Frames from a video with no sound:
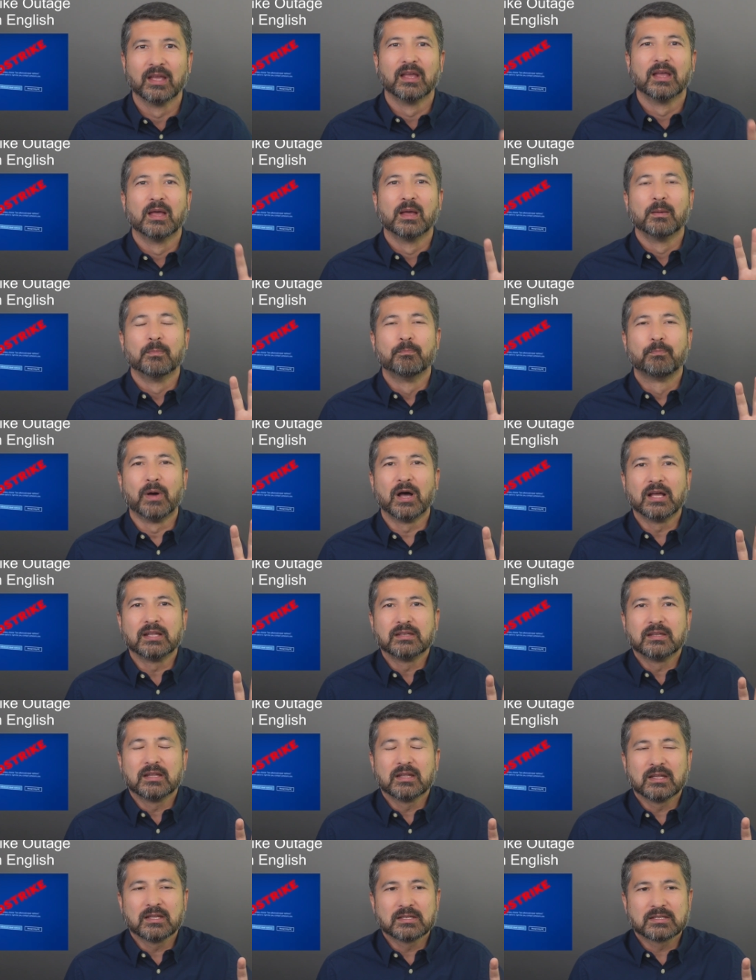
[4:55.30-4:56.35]
But
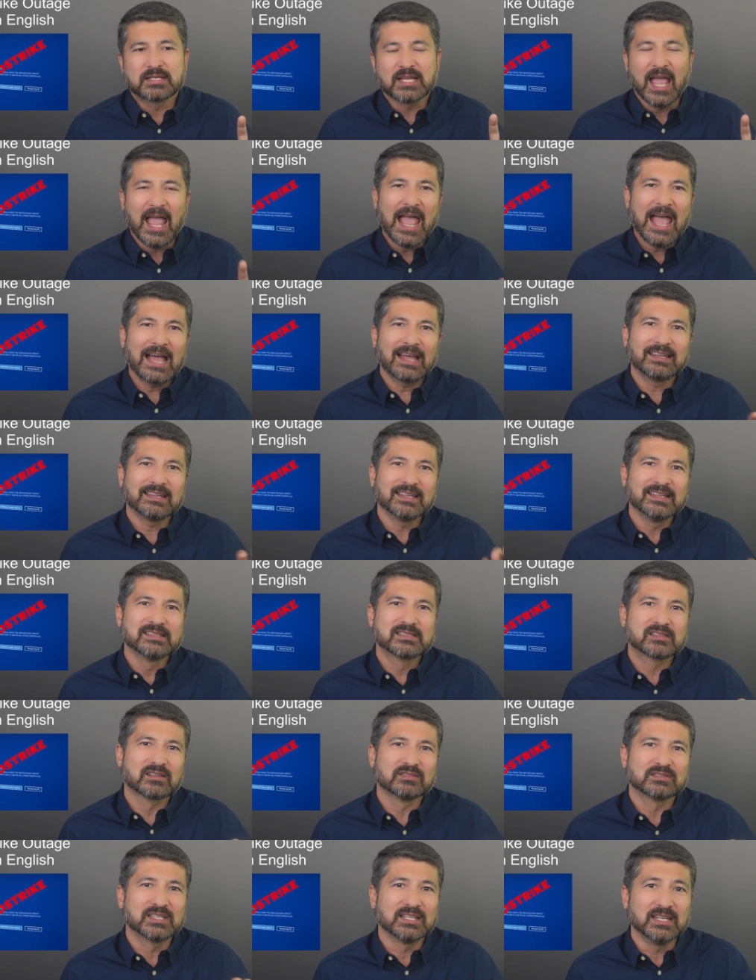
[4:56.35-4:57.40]
to add
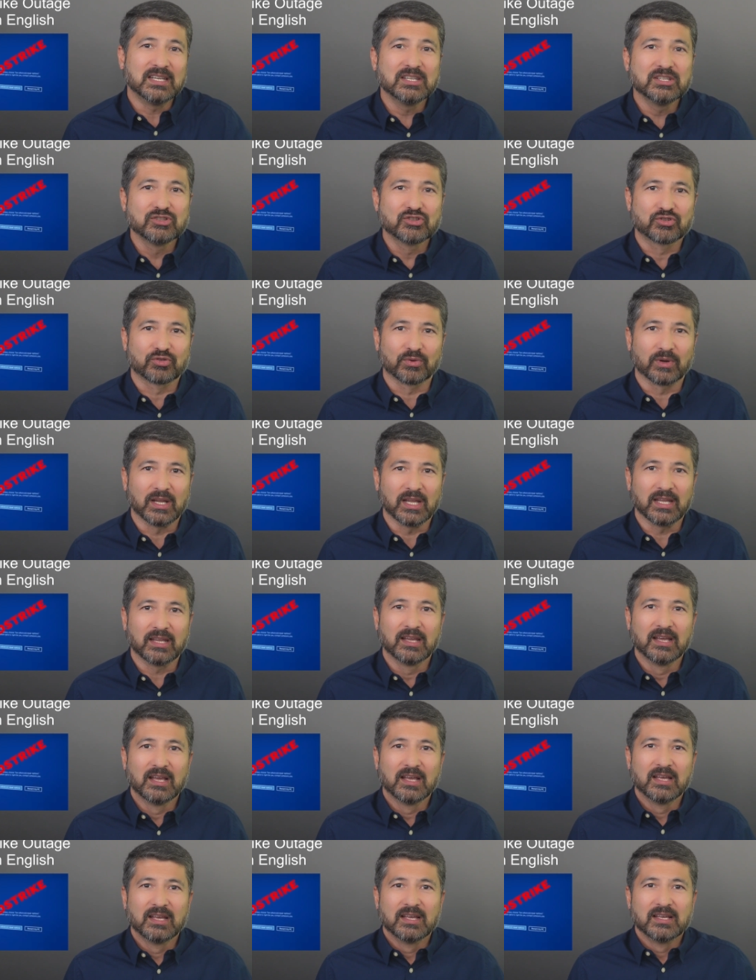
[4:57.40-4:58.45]
insult to injury,
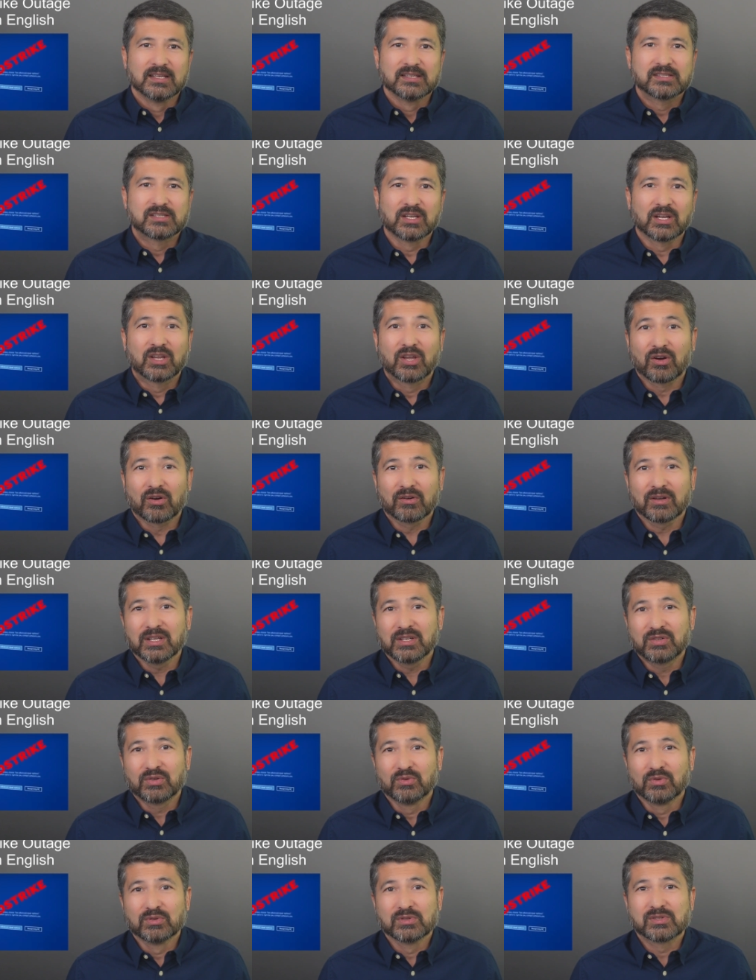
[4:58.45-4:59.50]
security
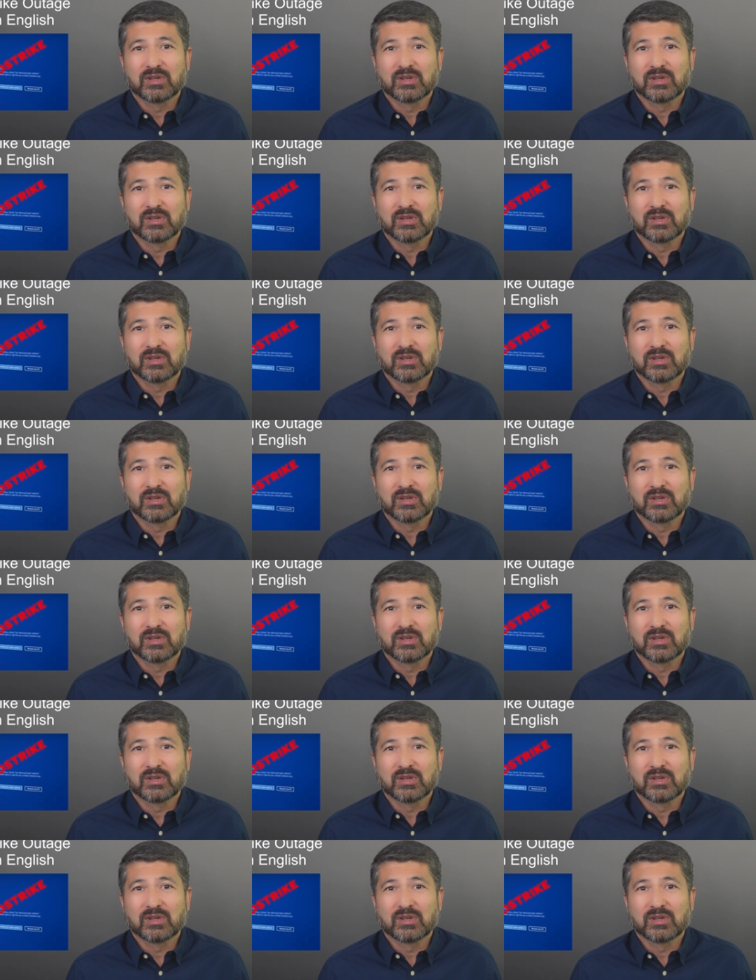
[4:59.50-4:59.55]
tools